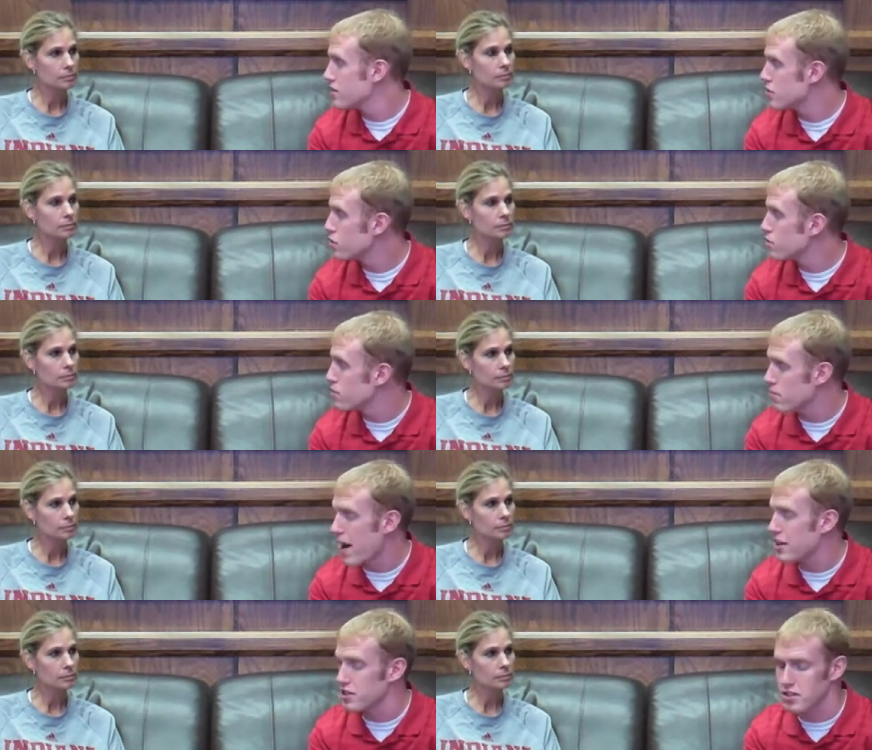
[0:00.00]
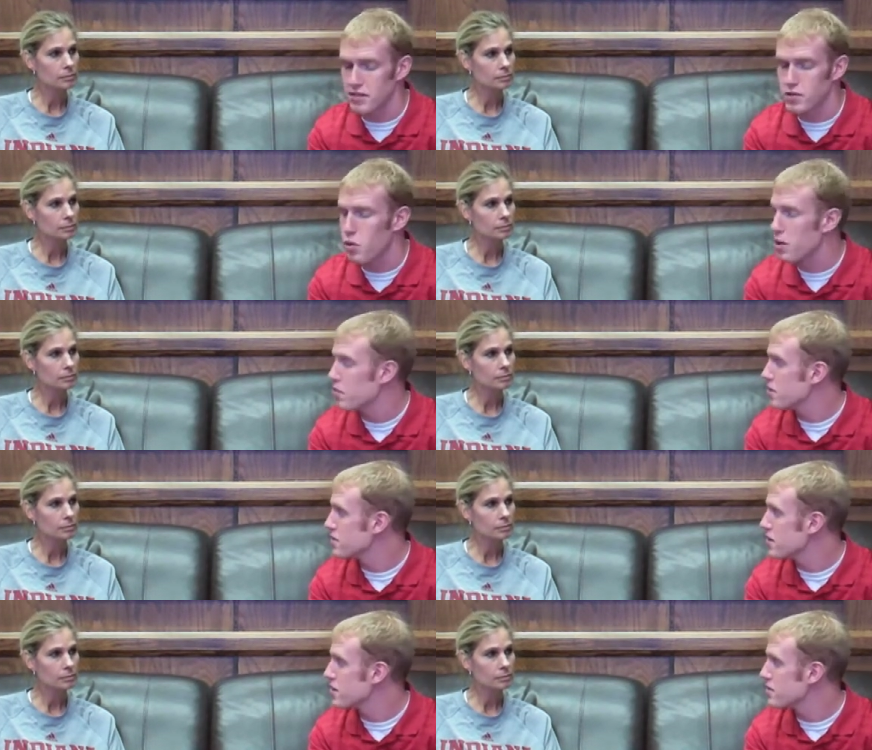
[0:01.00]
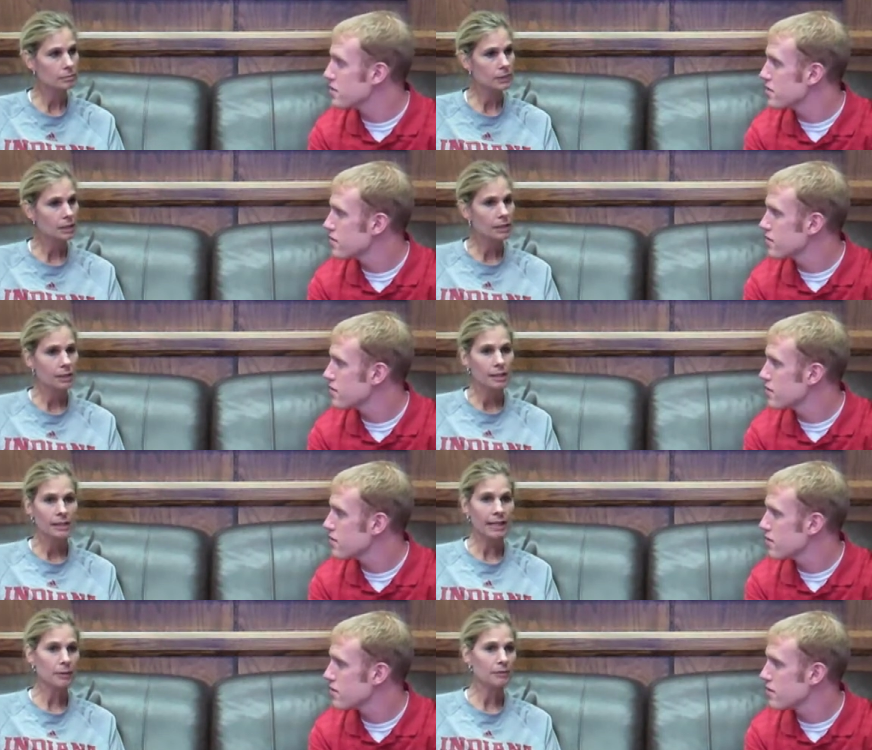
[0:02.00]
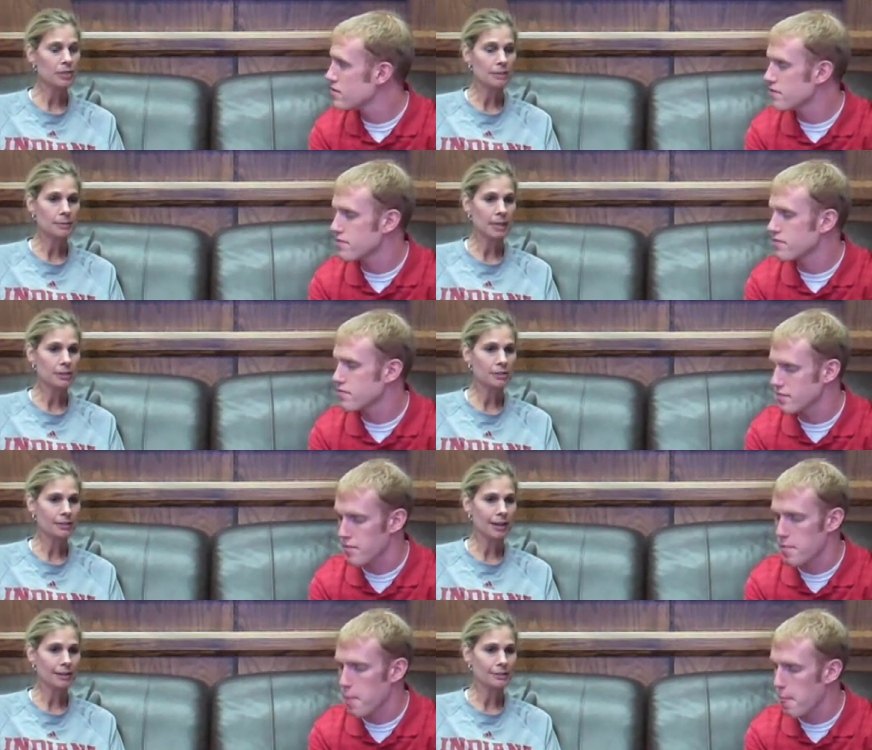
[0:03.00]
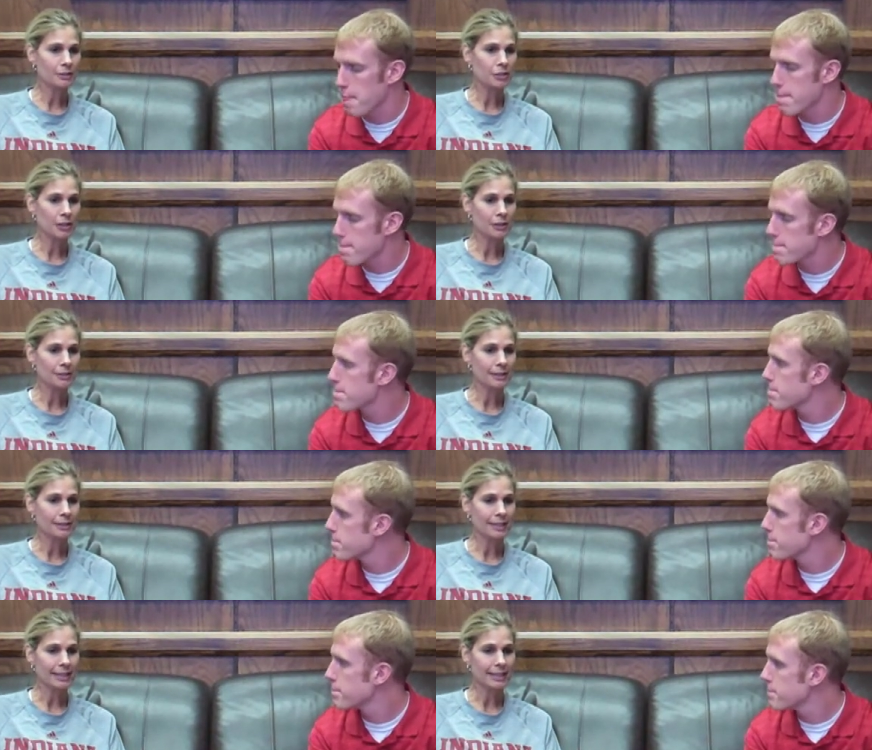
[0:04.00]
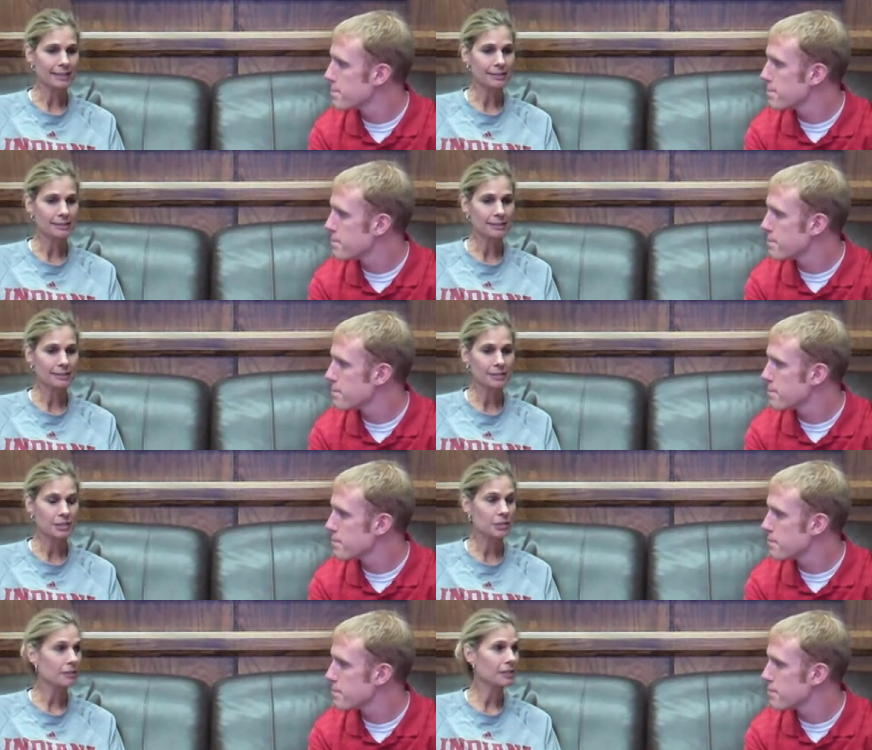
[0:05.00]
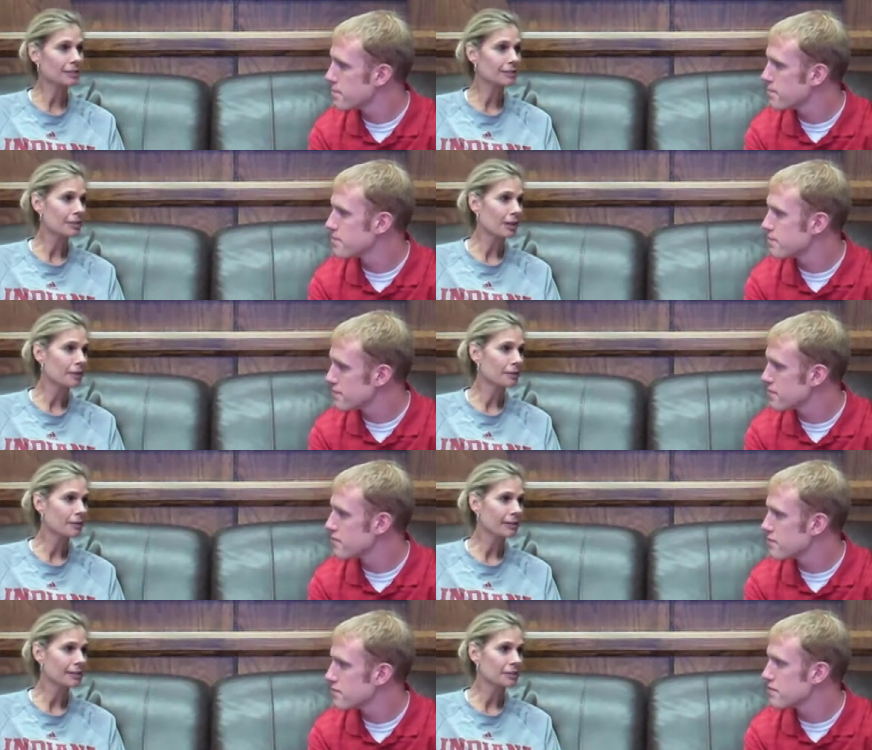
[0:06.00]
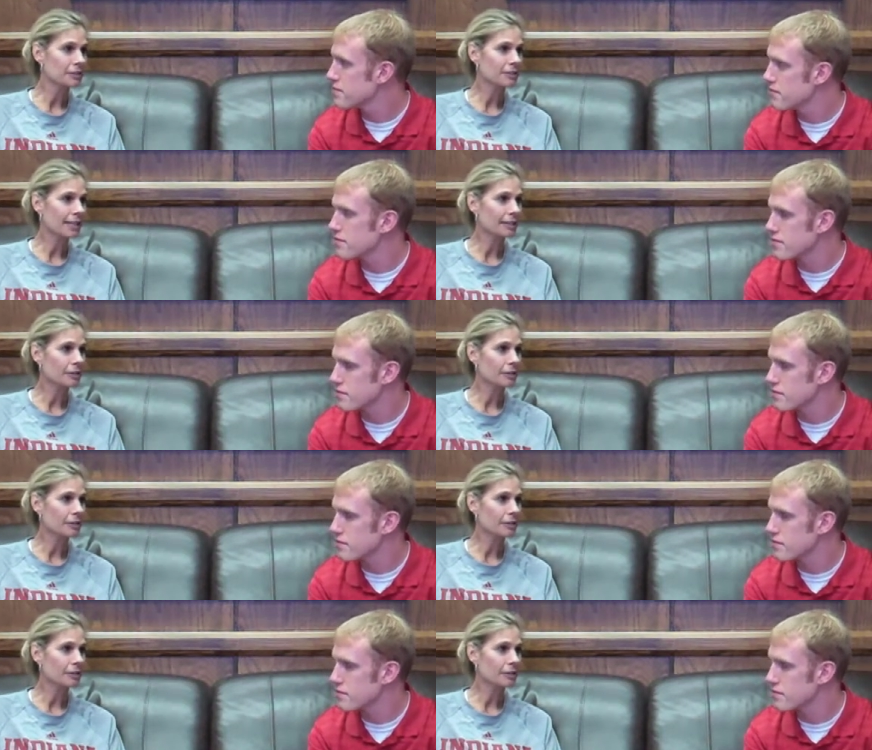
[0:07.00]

Speaker 1: two matches of 20 plus digs.
Speaker 2: Yeah, we've talked about her a lot on the show, and and deservedly so. I think she's had a